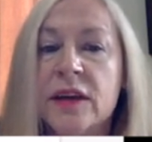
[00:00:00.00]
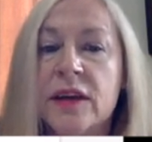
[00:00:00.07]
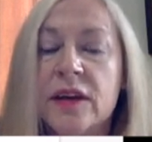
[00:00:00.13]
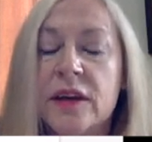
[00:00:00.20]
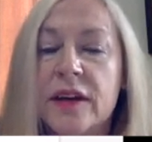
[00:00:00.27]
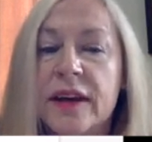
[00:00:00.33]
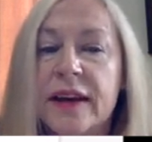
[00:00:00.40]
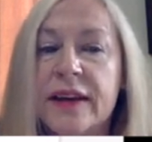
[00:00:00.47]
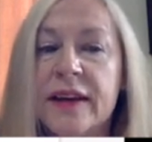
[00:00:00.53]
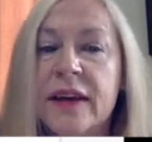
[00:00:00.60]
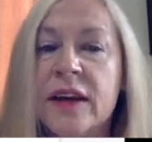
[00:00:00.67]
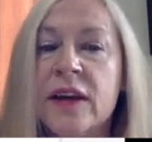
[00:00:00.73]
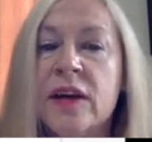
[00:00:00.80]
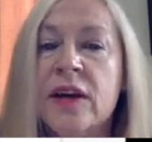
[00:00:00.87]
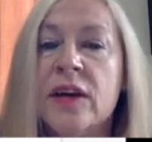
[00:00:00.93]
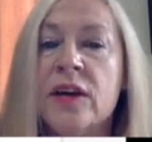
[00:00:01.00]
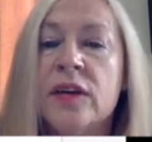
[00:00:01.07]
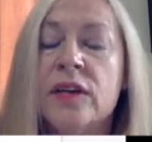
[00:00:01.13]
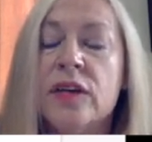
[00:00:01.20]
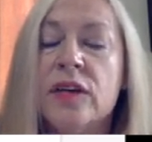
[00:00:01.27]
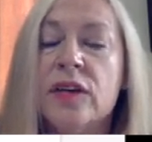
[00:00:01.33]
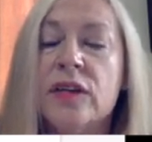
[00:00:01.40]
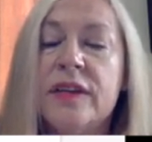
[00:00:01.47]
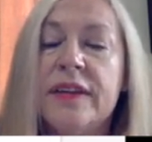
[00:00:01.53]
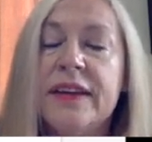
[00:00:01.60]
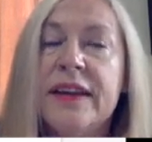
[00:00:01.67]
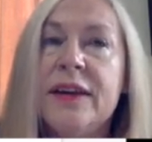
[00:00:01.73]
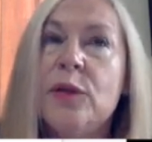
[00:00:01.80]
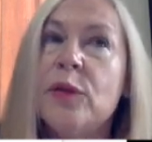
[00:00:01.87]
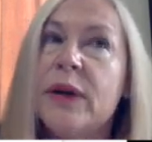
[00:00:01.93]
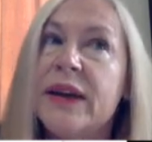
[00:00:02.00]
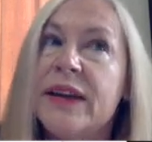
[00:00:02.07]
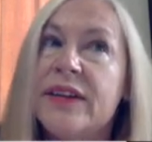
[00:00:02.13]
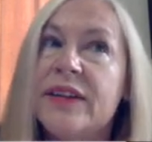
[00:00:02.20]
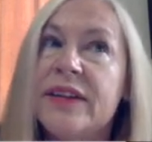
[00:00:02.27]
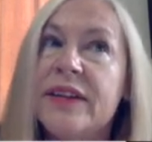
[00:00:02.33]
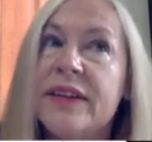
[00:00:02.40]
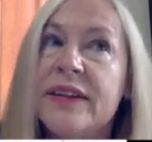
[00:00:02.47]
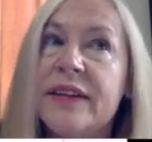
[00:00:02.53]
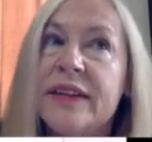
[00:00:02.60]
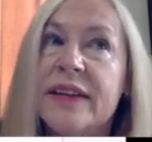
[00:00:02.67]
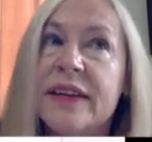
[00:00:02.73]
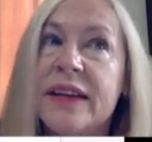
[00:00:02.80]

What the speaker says: Okay, so you see wages